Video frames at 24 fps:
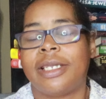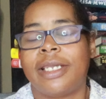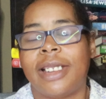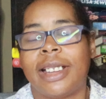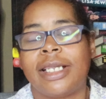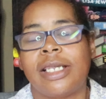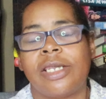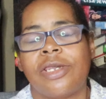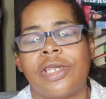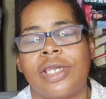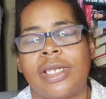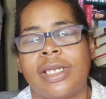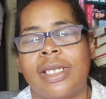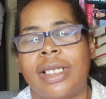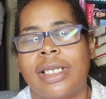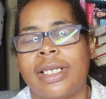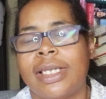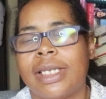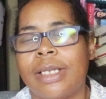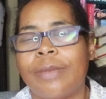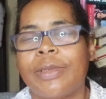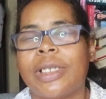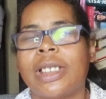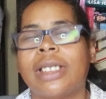That's just
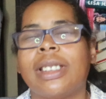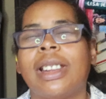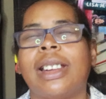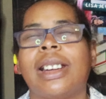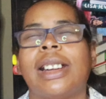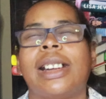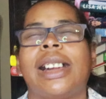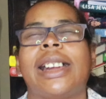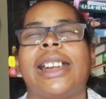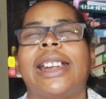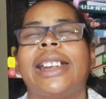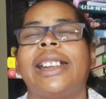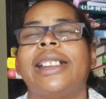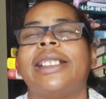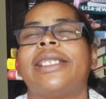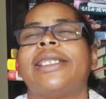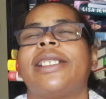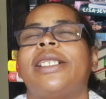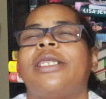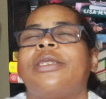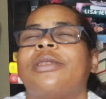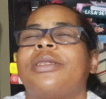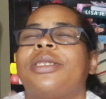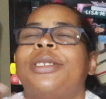not something that I
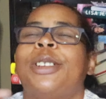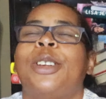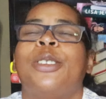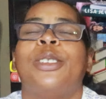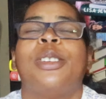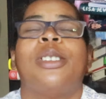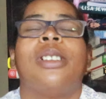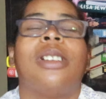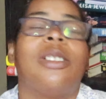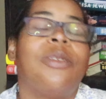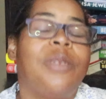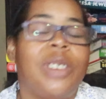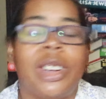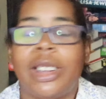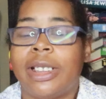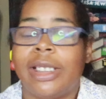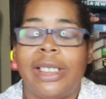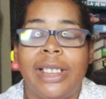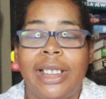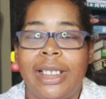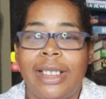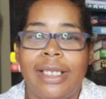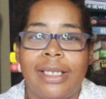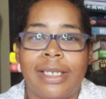hand out
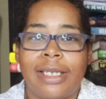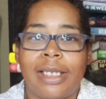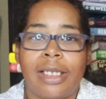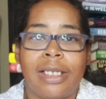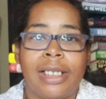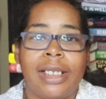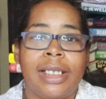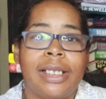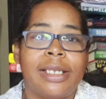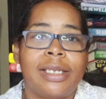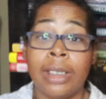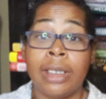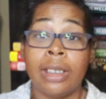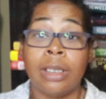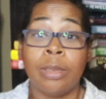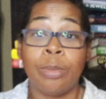very easily.